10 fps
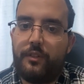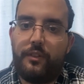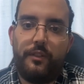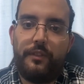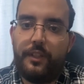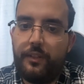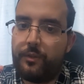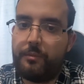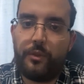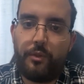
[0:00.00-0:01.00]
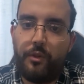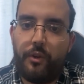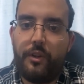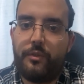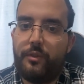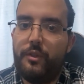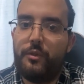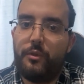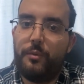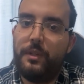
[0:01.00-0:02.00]
You've seen some tutorials on
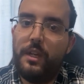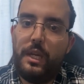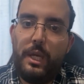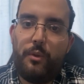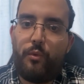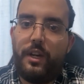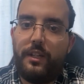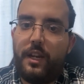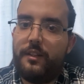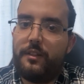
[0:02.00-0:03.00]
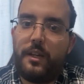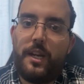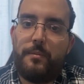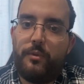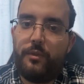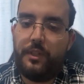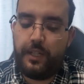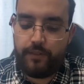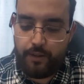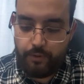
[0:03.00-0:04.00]
YouTube whether it's Enscape or
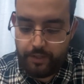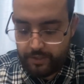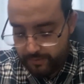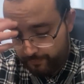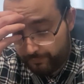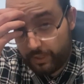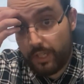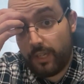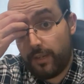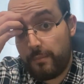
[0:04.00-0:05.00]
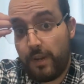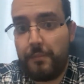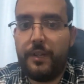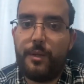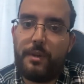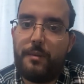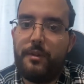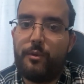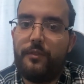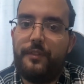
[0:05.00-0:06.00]
D5 render, and maybe you might be
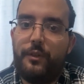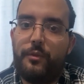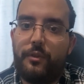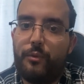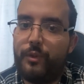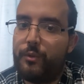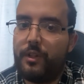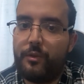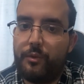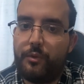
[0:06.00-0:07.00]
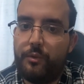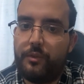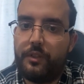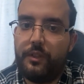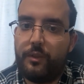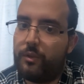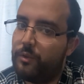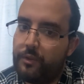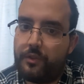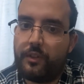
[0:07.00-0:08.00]
confused on which one to choose or
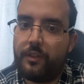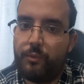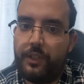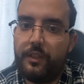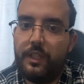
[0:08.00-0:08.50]
to start with.